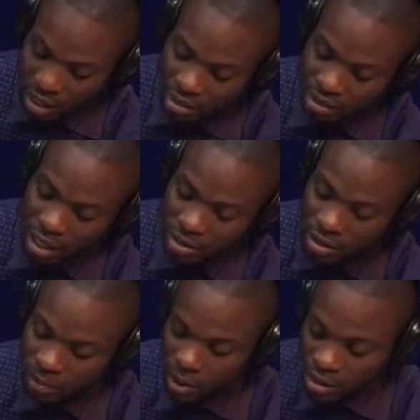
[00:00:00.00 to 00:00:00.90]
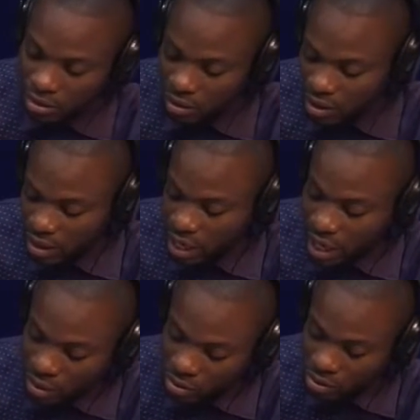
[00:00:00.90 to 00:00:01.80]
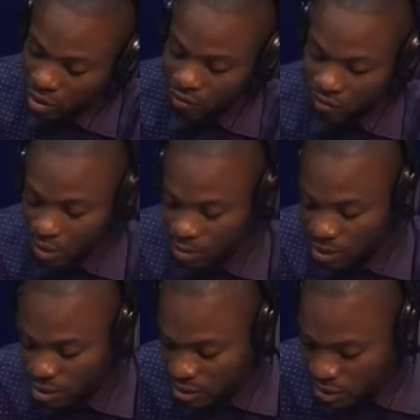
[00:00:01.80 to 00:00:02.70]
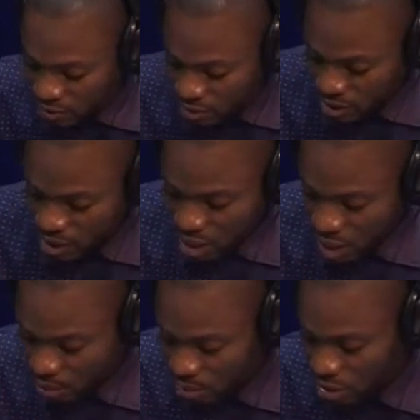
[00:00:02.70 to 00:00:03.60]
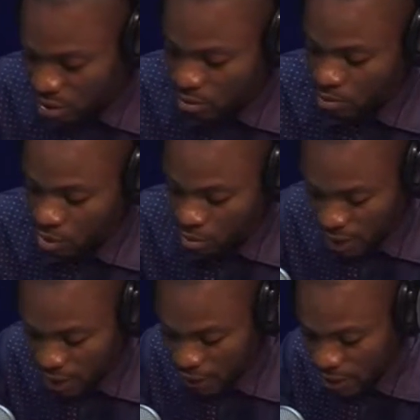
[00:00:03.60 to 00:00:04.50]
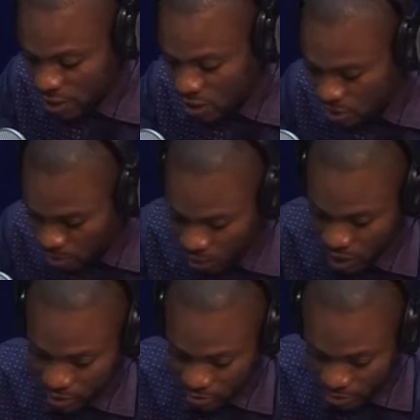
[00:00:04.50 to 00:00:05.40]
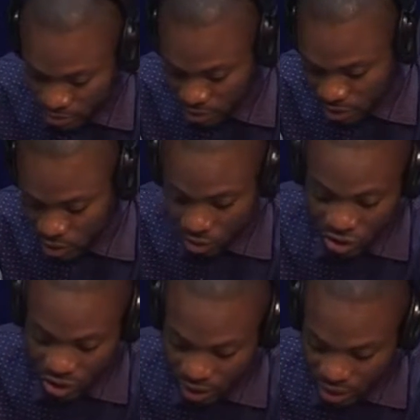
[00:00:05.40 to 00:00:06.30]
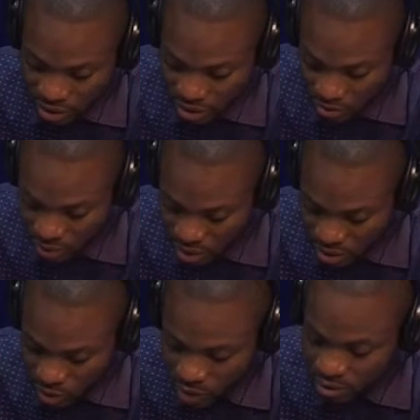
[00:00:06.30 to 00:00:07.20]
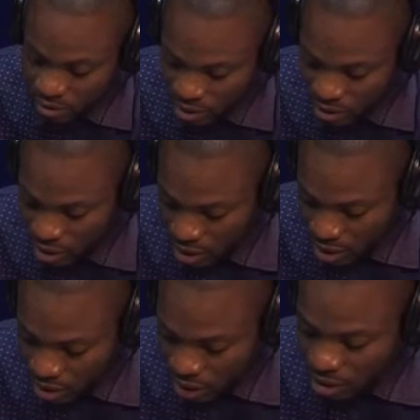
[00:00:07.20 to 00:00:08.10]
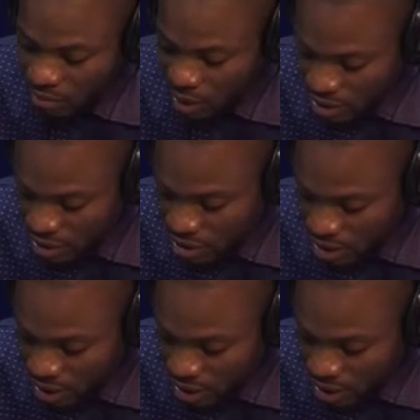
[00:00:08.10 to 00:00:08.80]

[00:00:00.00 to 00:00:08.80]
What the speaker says: and his counterpart on the House of Representatives, Abdul Mumuni Jibrin, told journalists on March the 23rd that the budget